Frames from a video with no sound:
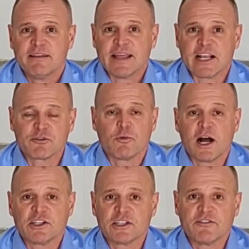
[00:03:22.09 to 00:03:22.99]
Thanks for
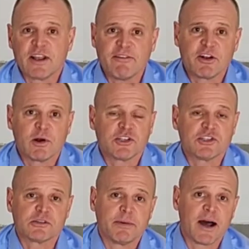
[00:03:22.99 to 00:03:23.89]
watching. If you have any
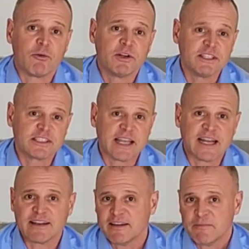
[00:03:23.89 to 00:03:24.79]
questions about real
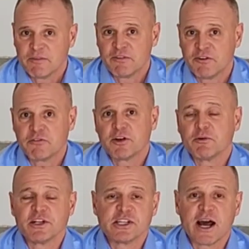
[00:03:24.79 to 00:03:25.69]
estate, feel free to
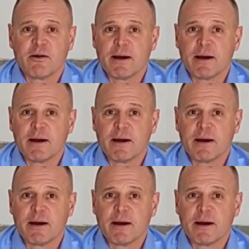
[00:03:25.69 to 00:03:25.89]
reach out.